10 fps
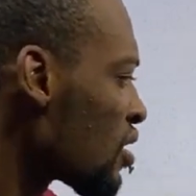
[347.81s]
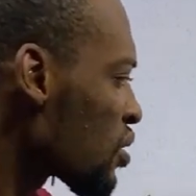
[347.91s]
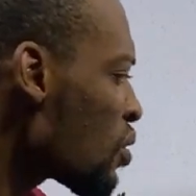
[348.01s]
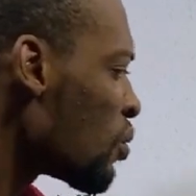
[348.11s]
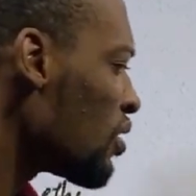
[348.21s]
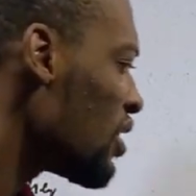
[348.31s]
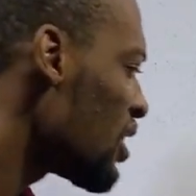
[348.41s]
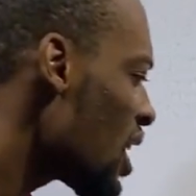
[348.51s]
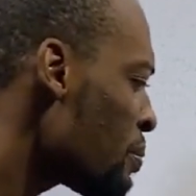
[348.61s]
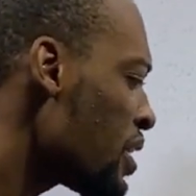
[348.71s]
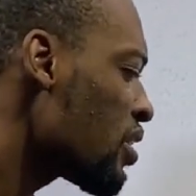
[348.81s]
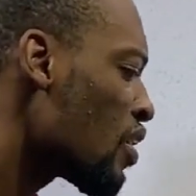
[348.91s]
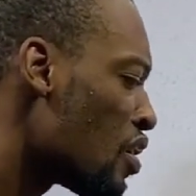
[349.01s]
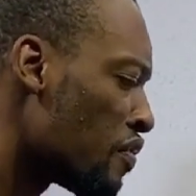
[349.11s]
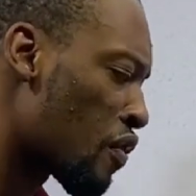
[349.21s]
So, naming
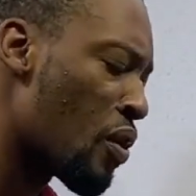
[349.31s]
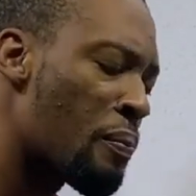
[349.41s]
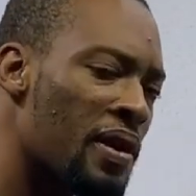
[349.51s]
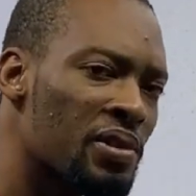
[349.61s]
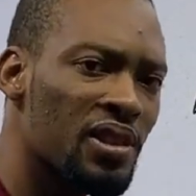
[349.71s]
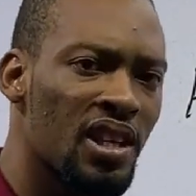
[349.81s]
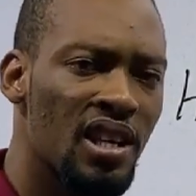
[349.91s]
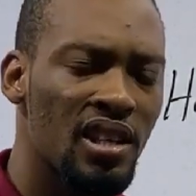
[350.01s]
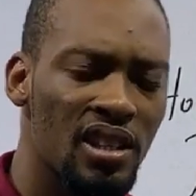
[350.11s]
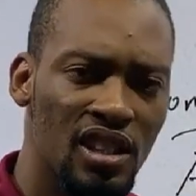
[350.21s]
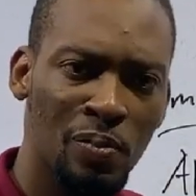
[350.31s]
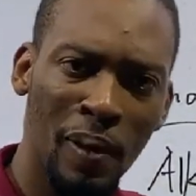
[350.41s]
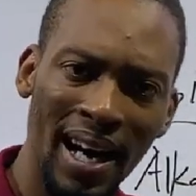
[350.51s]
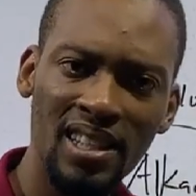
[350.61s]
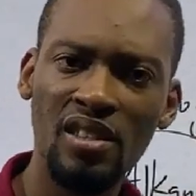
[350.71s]
of compounds is
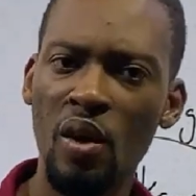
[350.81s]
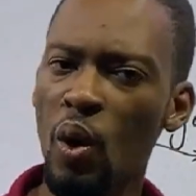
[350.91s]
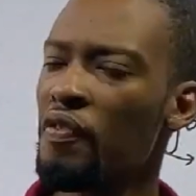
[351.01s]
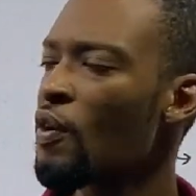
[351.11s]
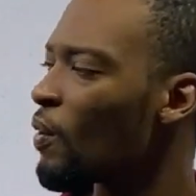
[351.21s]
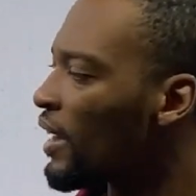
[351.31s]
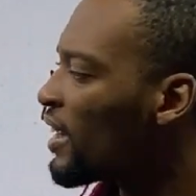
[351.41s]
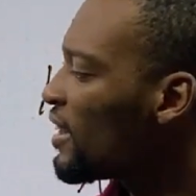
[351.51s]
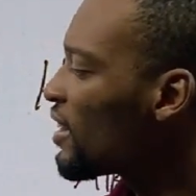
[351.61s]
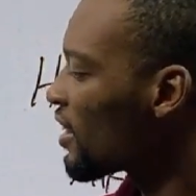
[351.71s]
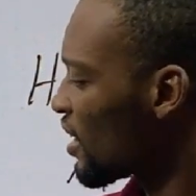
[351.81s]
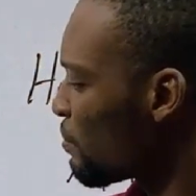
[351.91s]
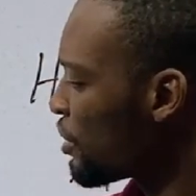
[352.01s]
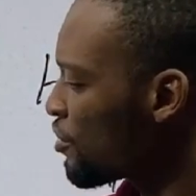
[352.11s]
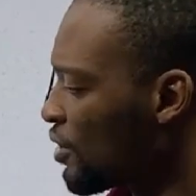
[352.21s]
part of organic
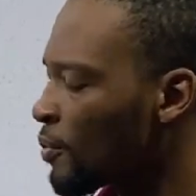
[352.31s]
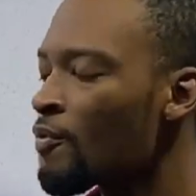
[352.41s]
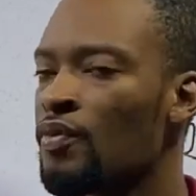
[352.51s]
chemistry.